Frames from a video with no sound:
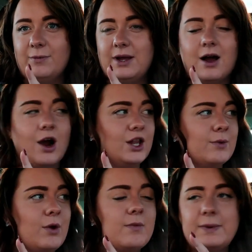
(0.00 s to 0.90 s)
of my car at
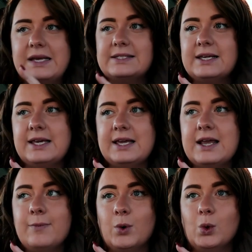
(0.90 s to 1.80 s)
the moment because they're
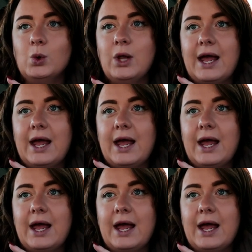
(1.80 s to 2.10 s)
kicking a ball